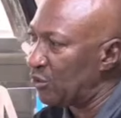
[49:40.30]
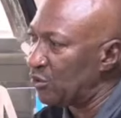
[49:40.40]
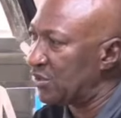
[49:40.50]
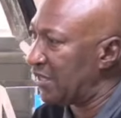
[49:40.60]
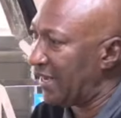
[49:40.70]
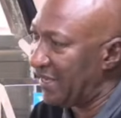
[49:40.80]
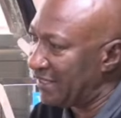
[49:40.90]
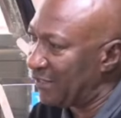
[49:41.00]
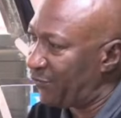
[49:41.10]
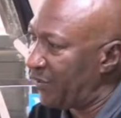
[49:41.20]
use a
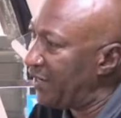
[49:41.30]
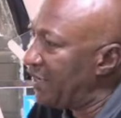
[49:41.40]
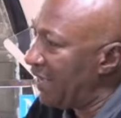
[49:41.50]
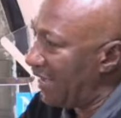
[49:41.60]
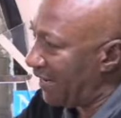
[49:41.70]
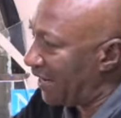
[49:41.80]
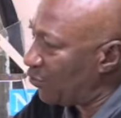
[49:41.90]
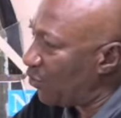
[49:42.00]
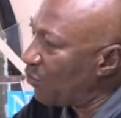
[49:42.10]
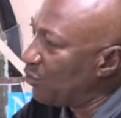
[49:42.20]
different and
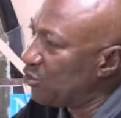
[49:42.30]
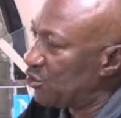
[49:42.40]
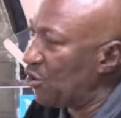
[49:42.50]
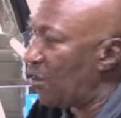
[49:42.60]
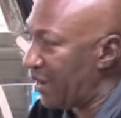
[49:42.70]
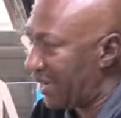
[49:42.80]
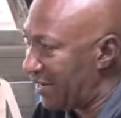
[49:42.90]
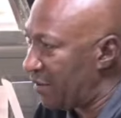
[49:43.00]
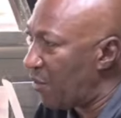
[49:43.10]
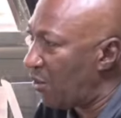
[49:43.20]
adio mu use no make
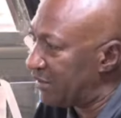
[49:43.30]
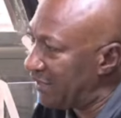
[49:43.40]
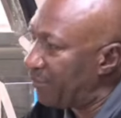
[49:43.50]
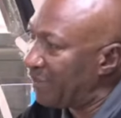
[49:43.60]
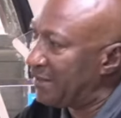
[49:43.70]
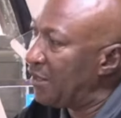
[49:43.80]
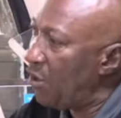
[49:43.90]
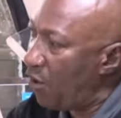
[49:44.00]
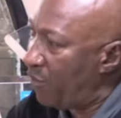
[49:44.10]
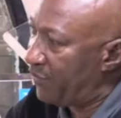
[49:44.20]
na ball there but
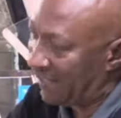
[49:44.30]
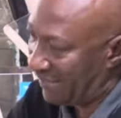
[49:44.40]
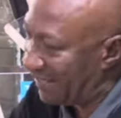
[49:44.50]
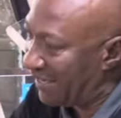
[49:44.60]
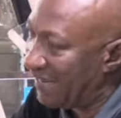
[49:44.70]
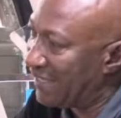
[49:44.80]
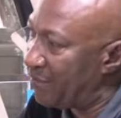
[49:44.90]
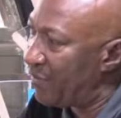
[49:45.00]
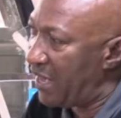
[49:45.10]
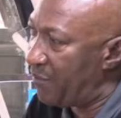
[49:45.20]
technical
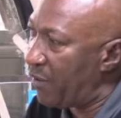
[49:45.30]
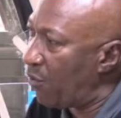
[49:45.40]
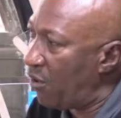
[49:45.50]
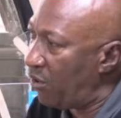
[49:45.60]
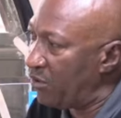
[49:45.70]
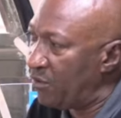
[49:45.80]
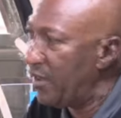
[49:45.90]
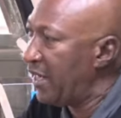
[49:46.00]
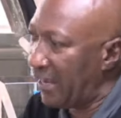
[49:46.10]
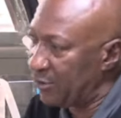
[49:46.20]
name e be wo ho no
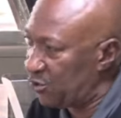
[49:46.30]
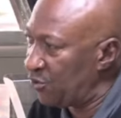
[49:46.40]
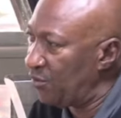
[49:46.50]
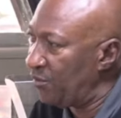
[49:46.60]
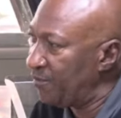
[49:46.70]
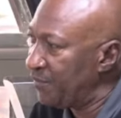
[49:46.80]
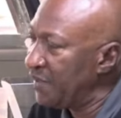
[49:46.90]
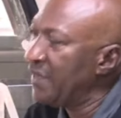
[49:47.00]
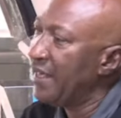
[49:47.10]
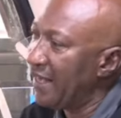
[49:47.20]
esuno
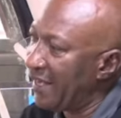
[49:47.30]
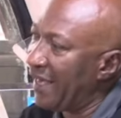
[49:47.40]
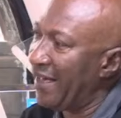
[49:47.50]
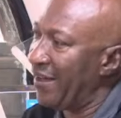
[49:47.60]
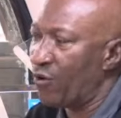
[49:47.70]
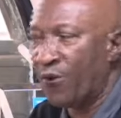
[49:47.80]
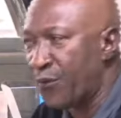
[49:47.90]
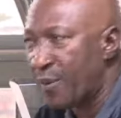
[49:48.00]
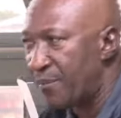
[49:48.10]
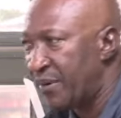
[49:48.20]

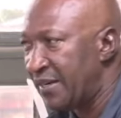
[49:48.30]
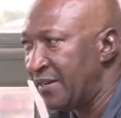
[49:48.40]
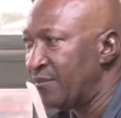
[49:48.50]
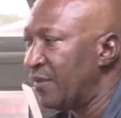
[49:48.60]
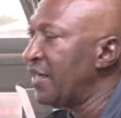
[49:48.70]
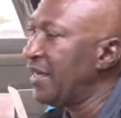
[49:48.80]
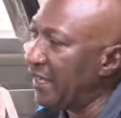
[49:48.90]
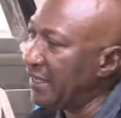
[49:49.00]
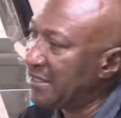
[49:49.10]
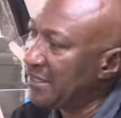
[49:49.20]
enkrofu bebre nim.
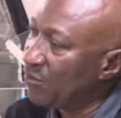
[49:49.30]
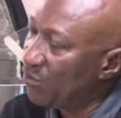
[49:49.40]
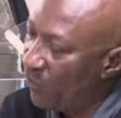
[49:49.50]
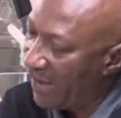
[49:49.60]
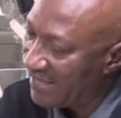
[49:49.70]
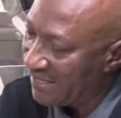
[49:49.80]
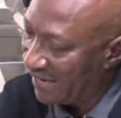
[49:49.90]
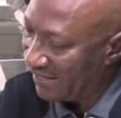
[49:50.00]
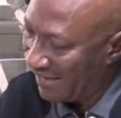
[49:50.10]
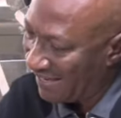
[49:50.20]
It's when you
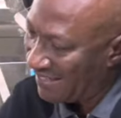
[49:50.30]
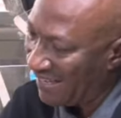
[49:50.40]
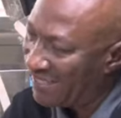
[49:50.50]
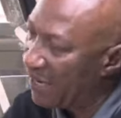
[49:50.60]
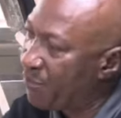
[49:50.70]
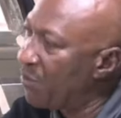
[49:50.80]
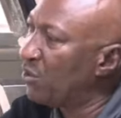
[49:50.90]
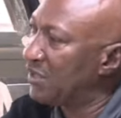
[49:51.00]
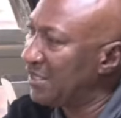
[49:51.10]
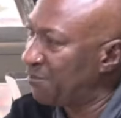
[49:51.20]
are the year you
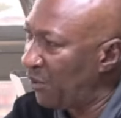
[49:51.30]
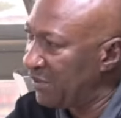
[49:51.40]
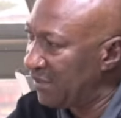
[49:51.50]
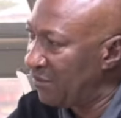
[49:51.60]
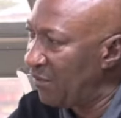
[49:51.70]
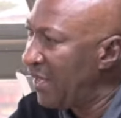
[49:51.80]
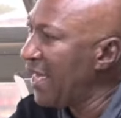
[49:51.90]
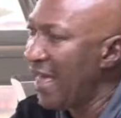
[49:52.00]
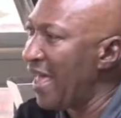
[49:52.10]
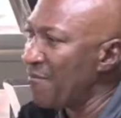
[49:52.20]
promote sports.
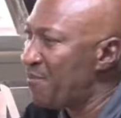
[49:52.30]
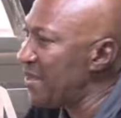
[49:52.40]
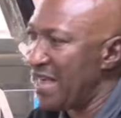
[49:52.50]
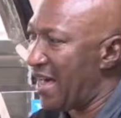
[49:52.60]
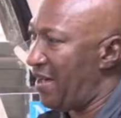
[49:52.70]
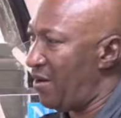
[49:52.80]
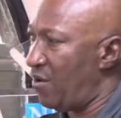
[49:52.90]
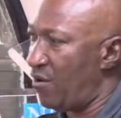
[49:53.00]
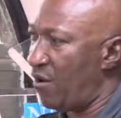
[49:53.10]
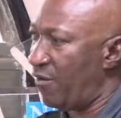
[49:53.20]
A beer,
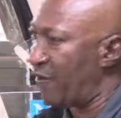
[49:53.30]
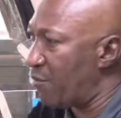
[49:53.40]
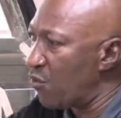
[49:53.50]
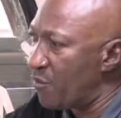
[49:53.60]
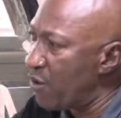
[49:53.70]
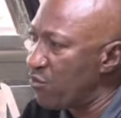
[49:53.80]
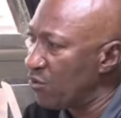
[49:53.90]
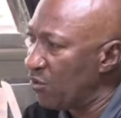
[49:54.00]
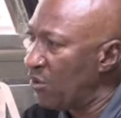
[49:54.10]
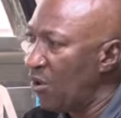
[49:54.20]
honorable
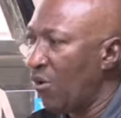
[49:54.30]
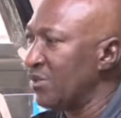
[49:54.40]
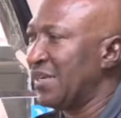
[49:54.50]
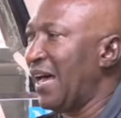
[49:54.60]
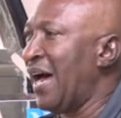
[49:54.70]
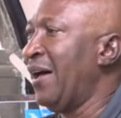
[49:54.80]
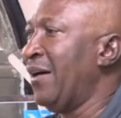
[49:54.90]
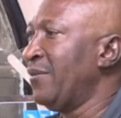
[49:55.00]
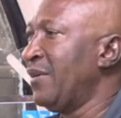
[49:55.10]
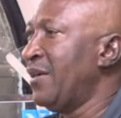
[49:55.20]
Behuno, or say,
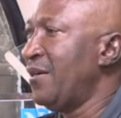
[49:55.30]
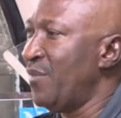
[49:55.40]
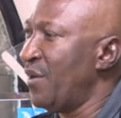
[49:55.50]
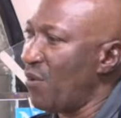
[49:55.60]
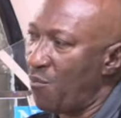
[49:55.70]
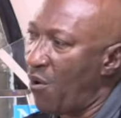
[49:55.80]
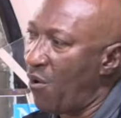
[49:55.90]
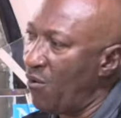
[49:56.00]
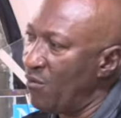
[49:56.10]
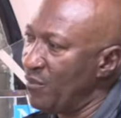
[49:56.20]
ah, member
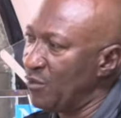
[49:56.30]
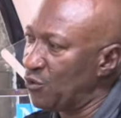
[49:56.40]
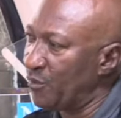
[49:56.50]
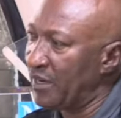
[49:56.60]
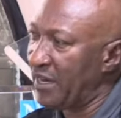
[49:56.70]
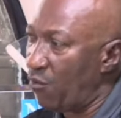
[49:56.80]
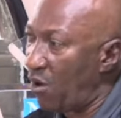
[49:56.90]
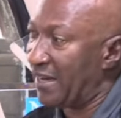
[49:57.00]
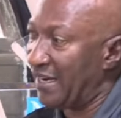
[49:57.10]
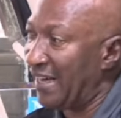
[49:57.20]
ball, mean to make a
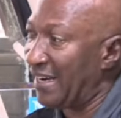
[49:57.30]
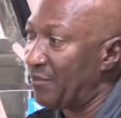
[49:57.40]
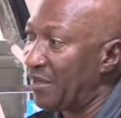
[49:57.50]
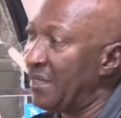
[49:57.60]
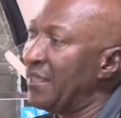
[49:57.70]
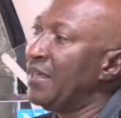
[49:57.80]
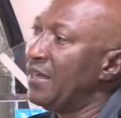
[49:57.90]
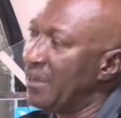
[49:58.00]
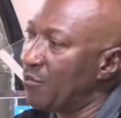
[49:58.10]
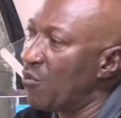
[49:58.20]
walk and anna beer,
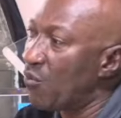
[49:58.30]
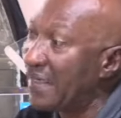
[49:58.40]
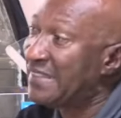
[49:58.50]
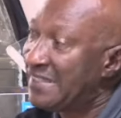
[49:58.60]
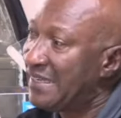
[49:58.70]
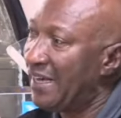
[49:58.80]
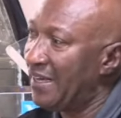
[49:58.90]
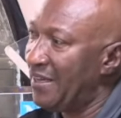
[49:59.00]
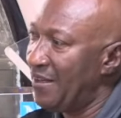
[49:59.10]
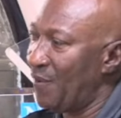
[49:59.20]
they will wait dear,
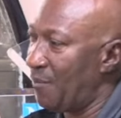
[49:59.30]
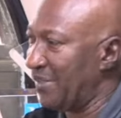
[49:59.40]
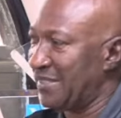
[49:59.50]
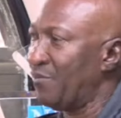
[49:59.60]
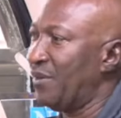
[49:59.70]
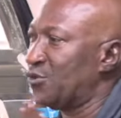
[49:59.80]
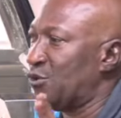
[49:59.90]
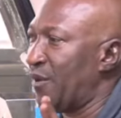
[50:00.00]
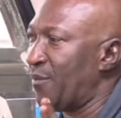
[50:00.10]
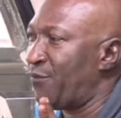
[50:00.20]
my person means
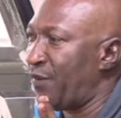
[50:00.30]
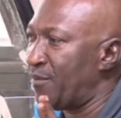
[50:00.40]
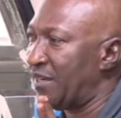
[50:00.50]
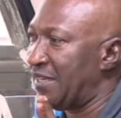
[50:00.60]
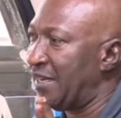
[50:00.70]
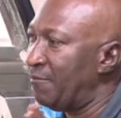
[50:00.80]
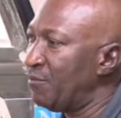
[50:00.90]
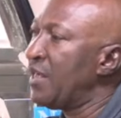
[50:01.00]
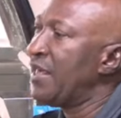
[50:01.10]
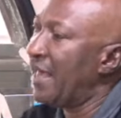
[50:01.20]
so maybe family dear.
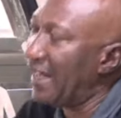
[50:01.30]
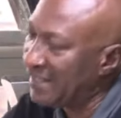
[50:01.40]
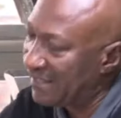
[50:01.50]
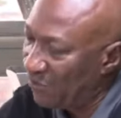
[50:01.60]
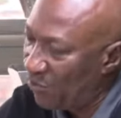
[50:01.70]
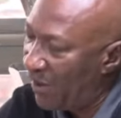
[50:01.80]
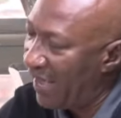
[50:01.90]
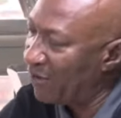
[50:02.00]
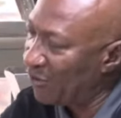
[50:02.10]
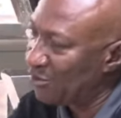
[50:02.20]
And you know,
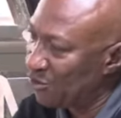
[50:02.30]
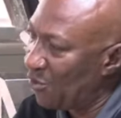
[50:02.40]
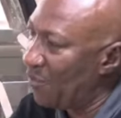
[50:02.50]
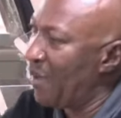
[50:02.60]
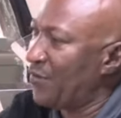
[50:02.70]
and also